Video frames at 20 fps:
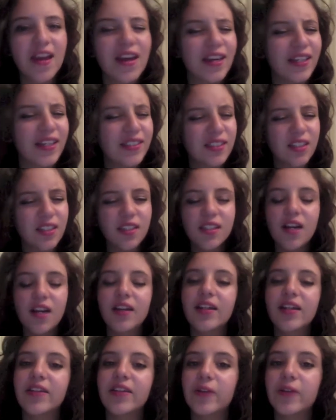He started
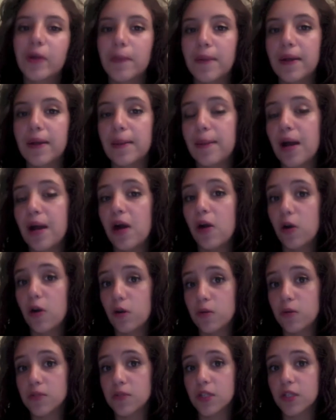talking a little bit about
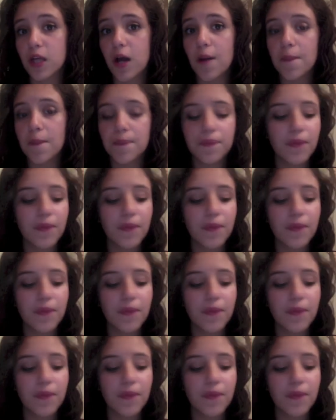Ohm's law,